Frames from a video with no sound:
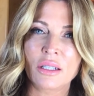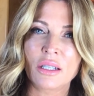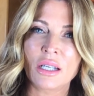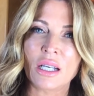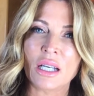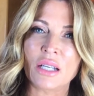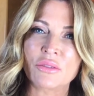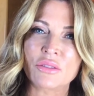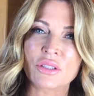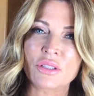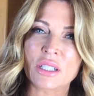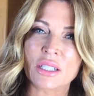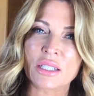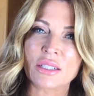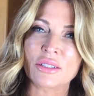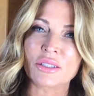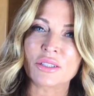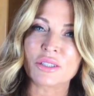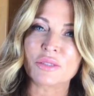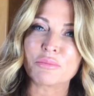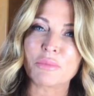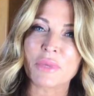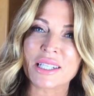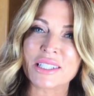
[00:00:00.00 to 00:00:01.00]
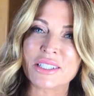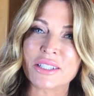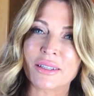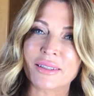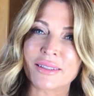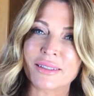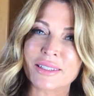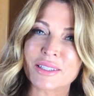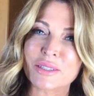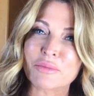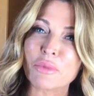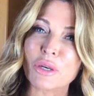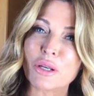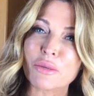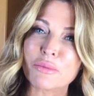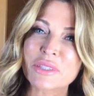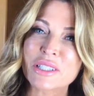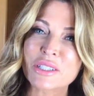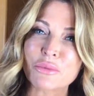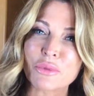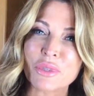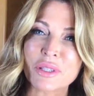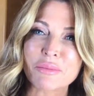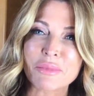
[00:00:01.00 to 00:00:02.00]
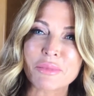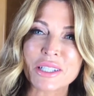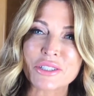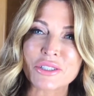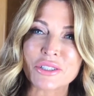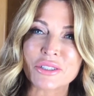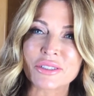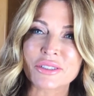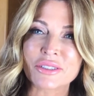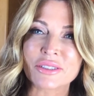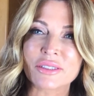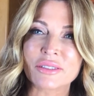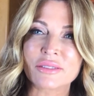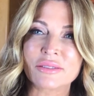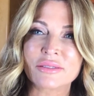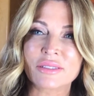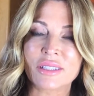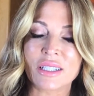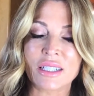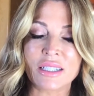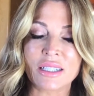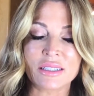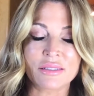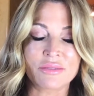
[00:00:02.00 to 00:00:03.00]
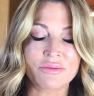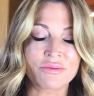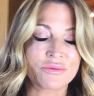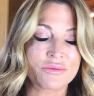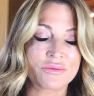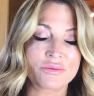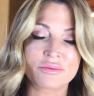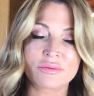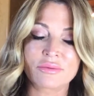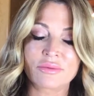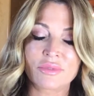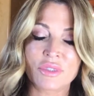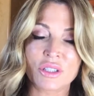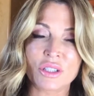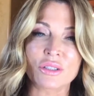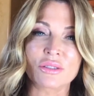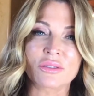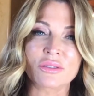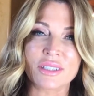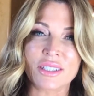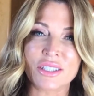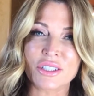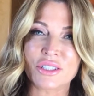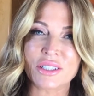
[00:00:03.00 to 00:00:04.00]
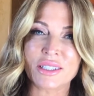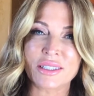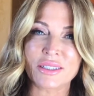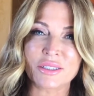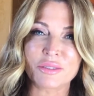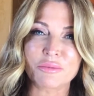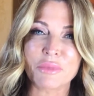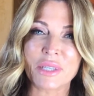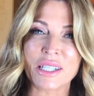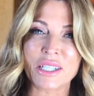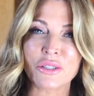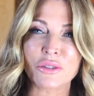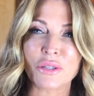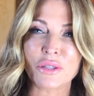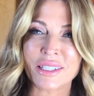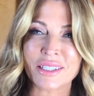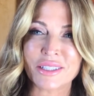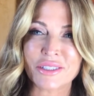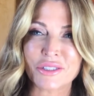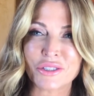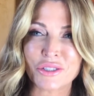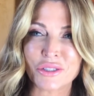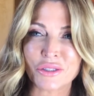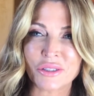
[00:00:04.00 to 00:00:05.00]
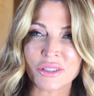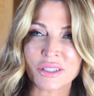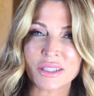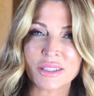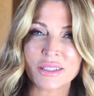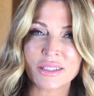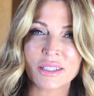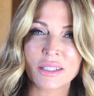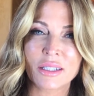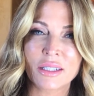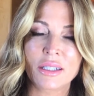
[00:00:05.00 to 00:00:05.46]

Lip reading: I've shared my darkest moments with my journal. I've certainly shared my greatest joys.